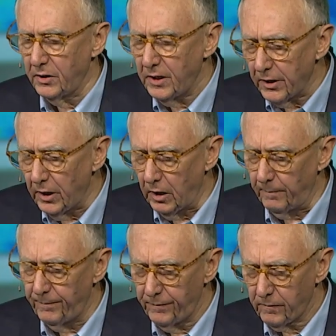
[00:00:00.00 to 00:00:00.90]
and GitHub.
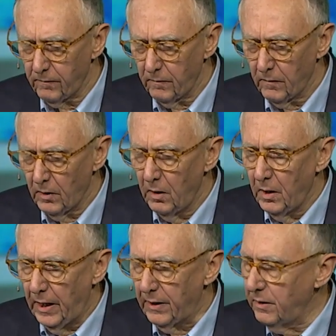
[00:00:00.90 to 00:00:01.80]

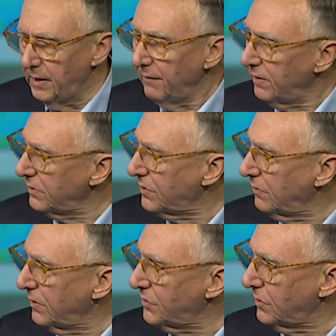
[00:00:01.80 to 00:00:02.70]
And the evidence
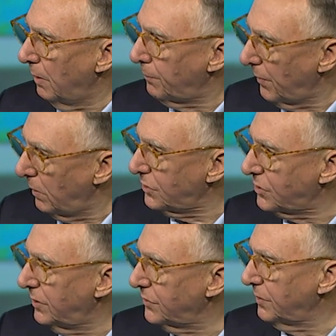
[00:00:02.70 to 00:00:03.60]
that this
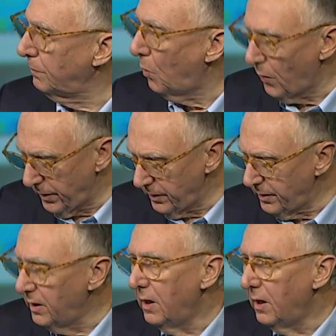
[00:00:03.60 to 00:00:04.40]
approach is important